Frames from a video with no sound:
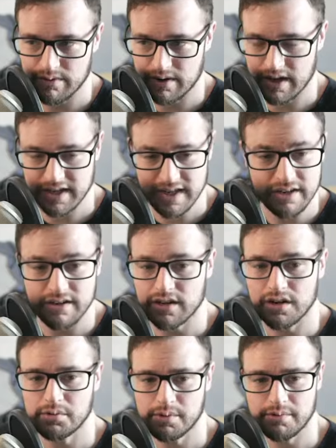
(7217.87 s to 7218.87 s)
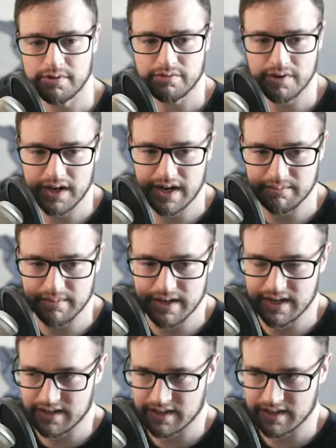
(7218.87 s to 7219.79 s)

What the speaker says: A year ago, we would have run out of money.